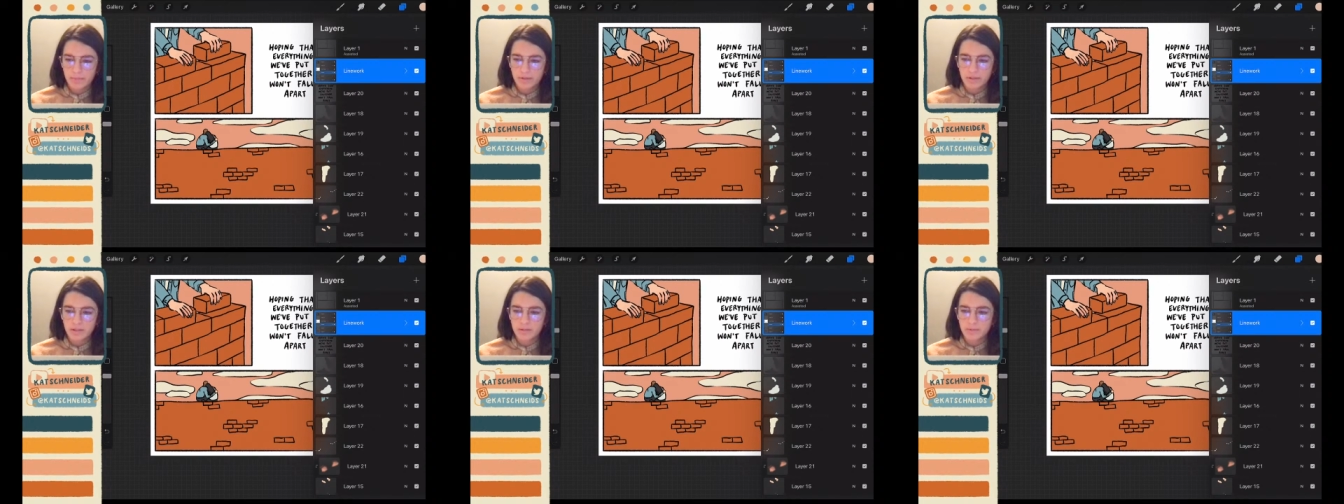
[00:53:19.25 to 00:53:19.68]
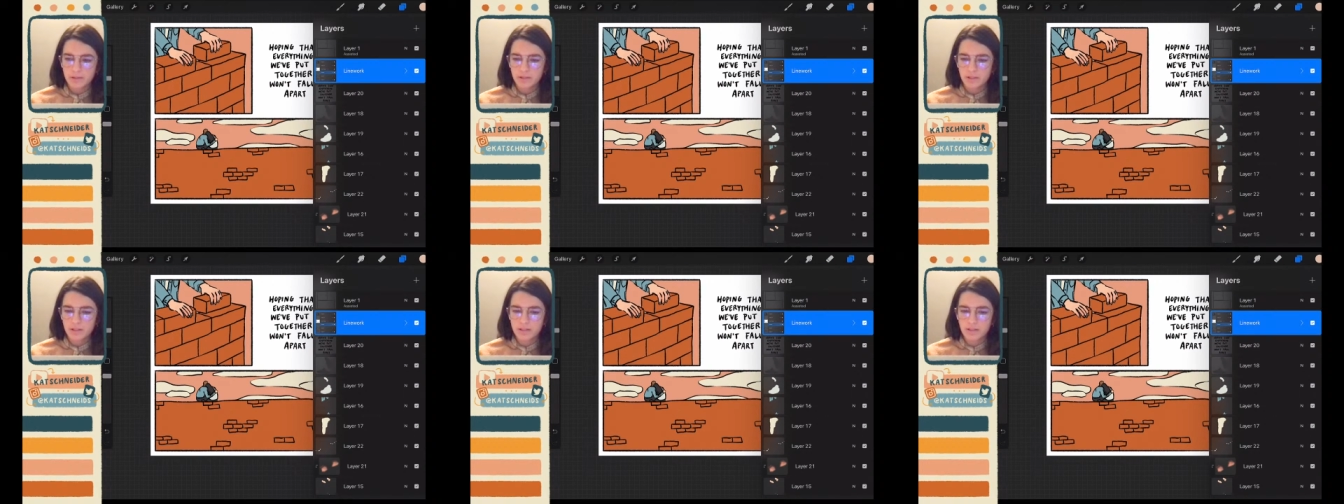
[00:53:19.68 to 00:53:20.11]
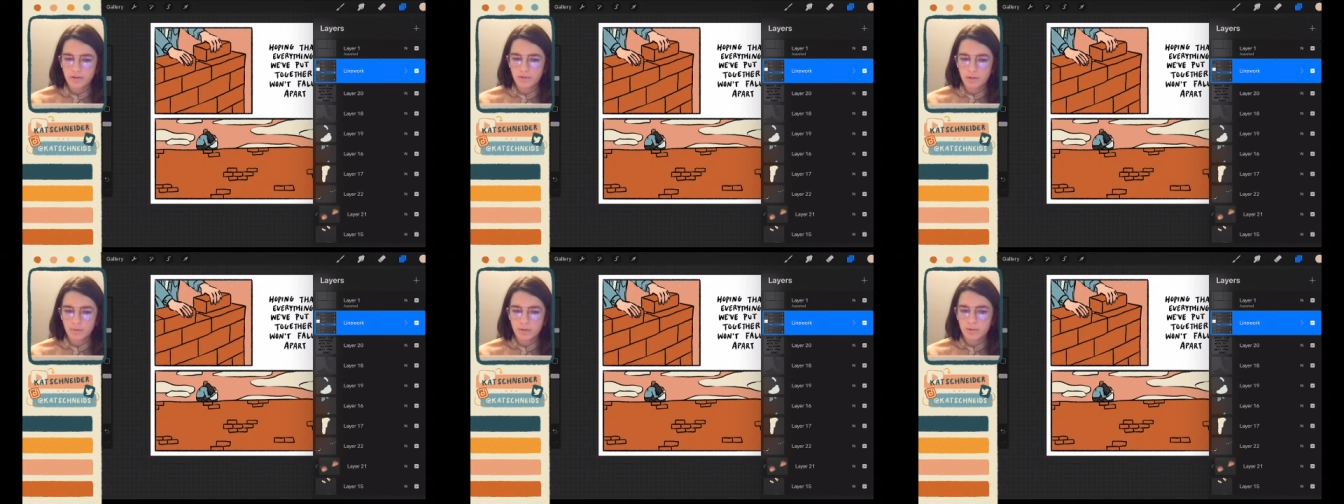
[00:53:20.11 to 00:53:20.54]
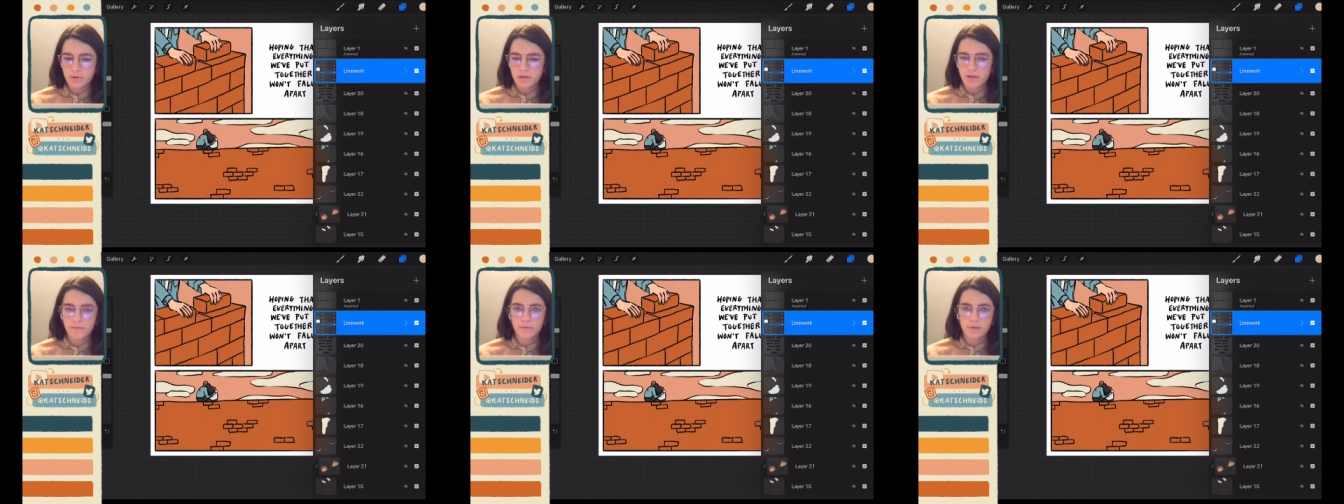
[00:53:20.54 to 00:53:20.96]
But especially because I only work
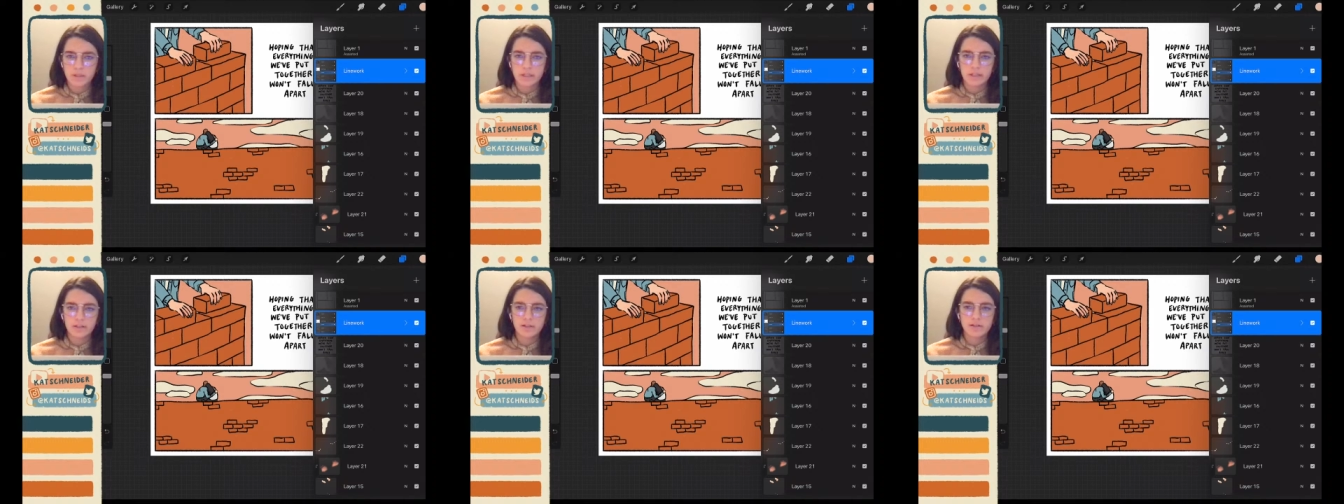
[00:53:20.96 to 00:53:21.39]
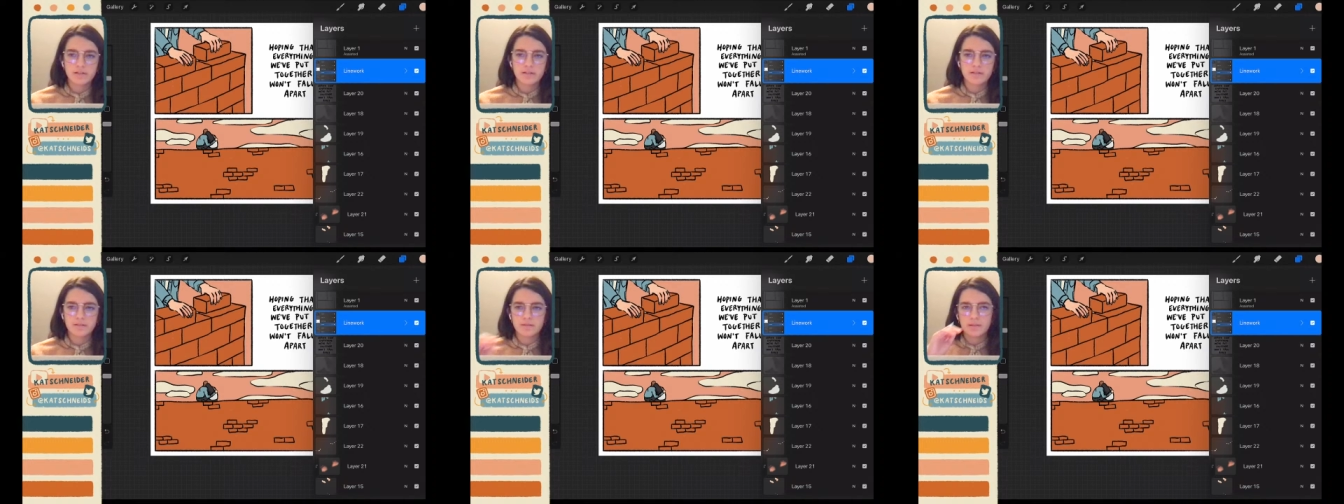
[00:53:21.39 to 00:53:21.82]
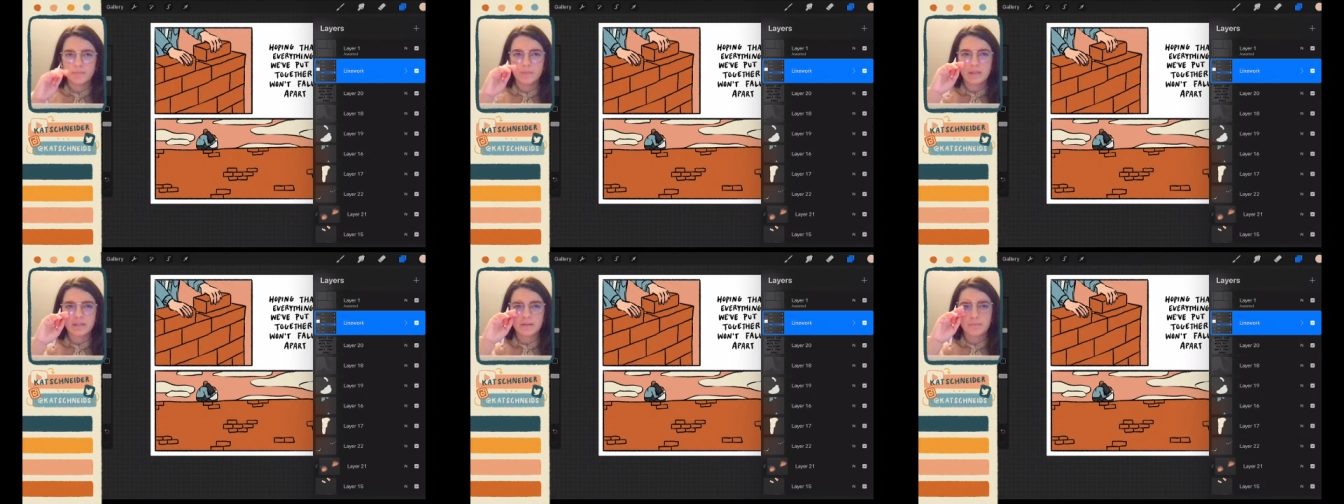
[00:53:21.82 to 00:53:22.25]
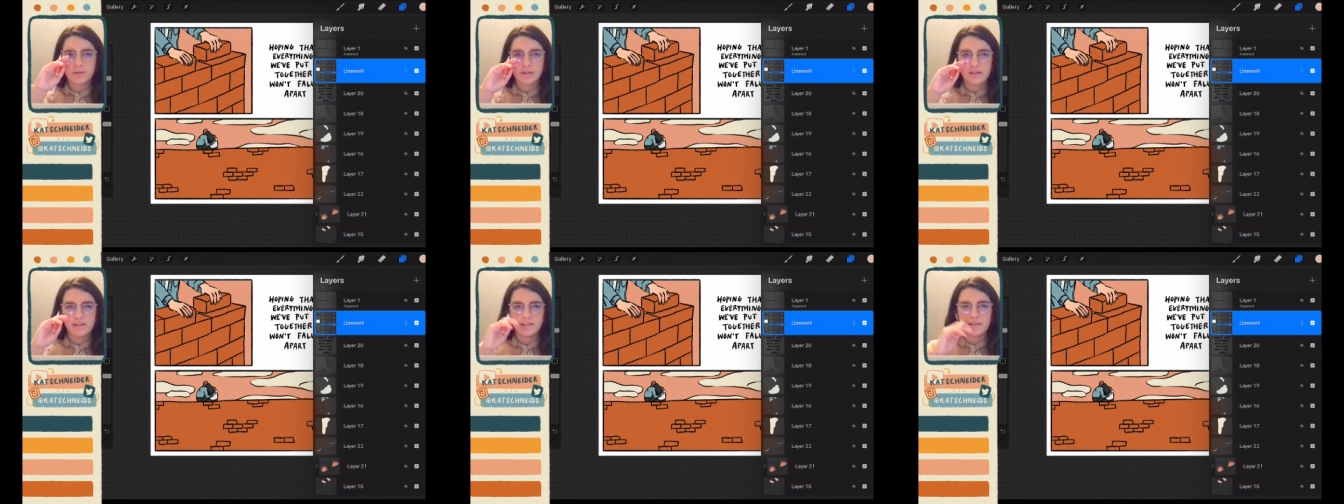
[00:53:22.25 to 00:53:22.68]
with like 4 colors, it makes it
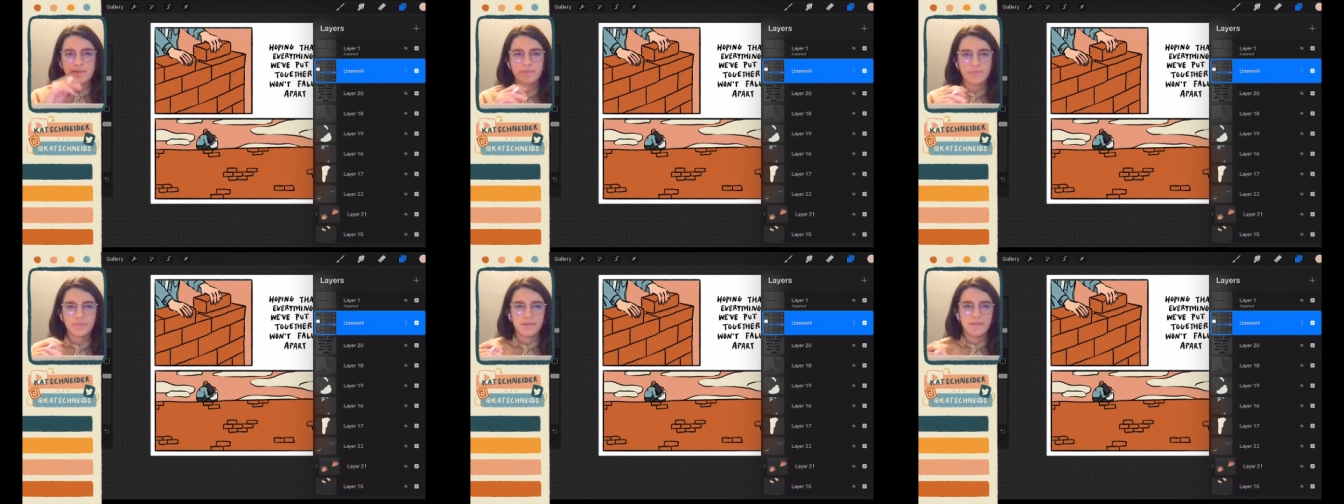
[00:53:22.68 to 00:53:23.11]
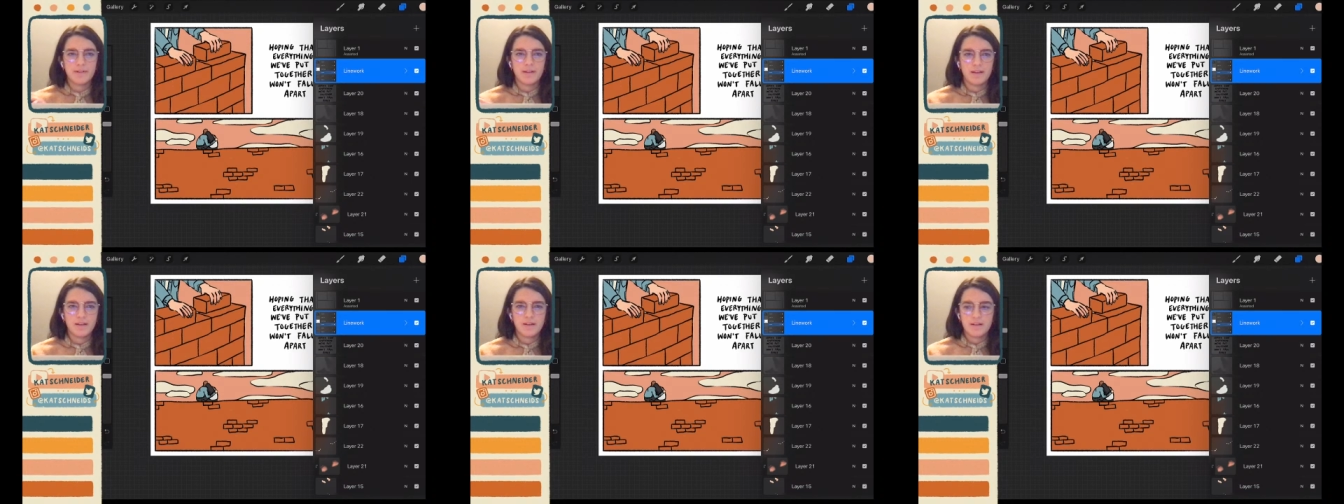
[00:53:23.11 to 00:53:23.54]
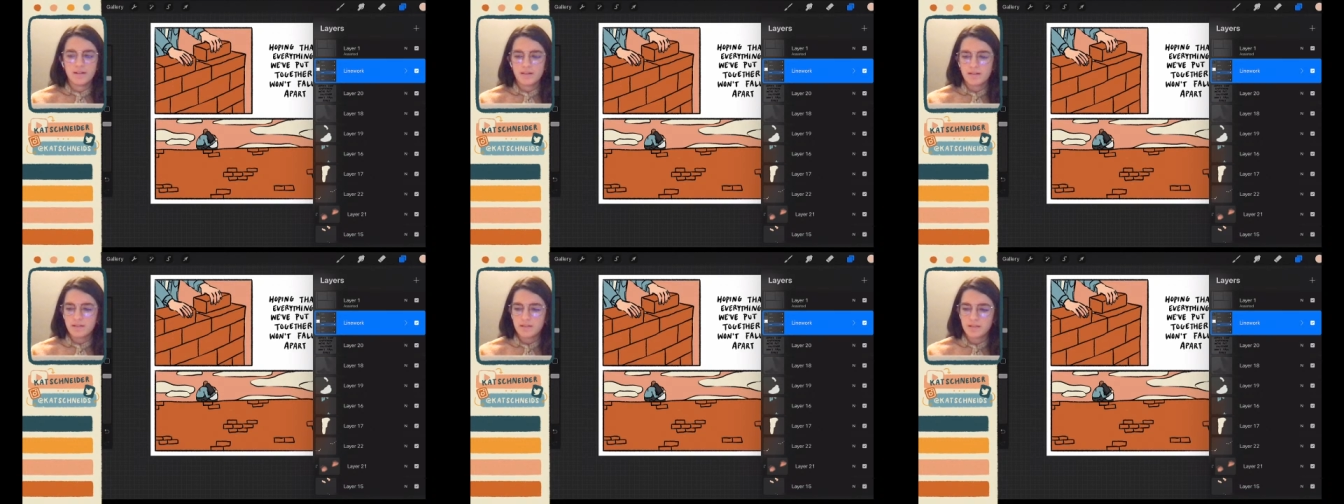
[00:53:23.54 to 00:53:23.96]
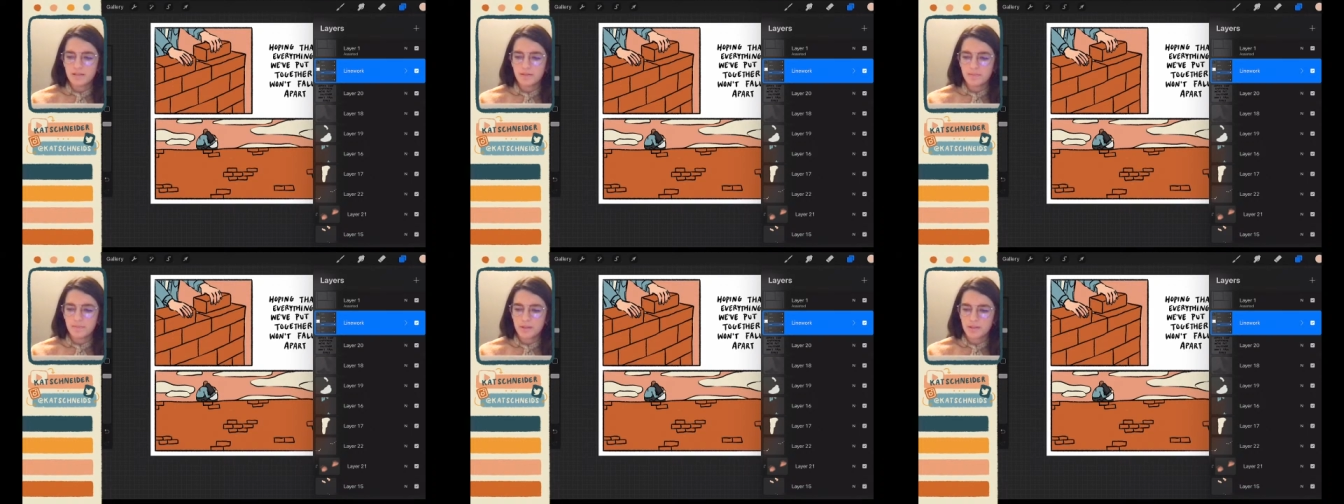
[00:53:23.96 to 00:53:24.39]
pretty easy
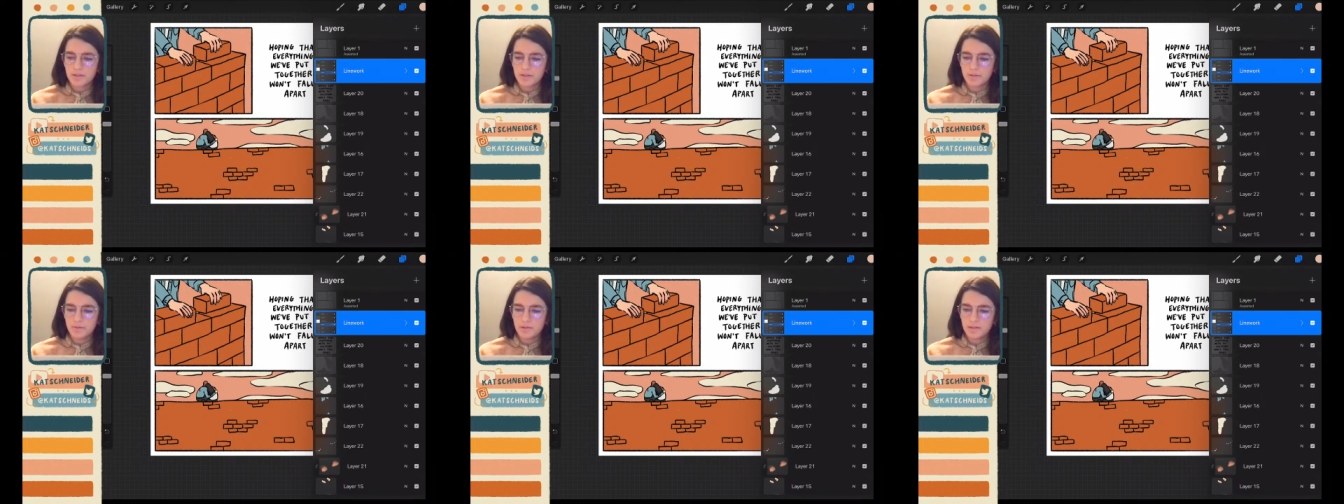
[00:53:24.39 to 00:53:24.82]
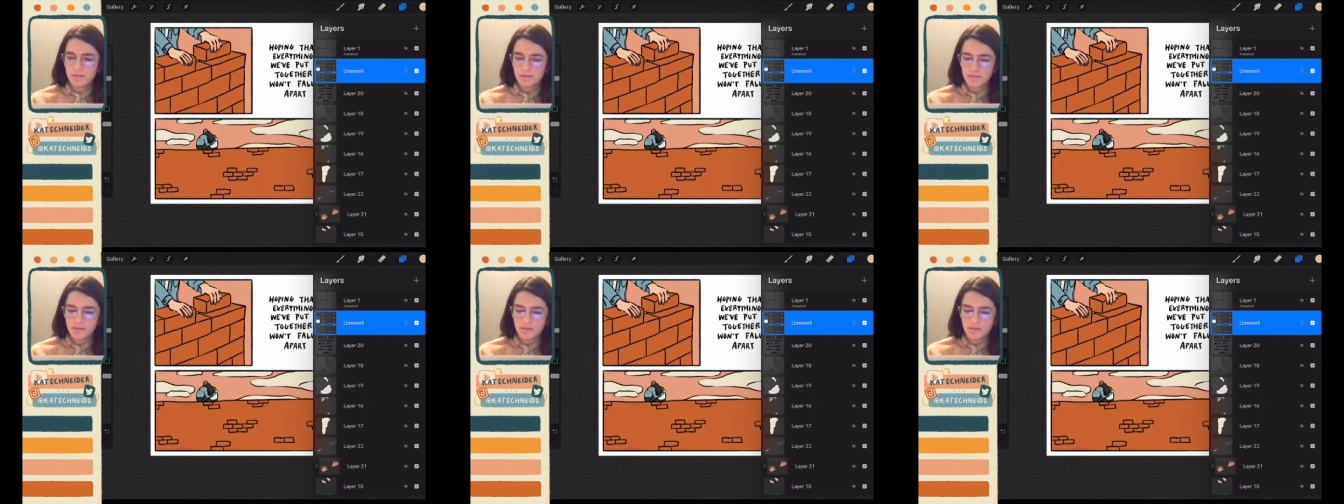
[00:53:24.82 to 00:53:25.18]
to pick and choose.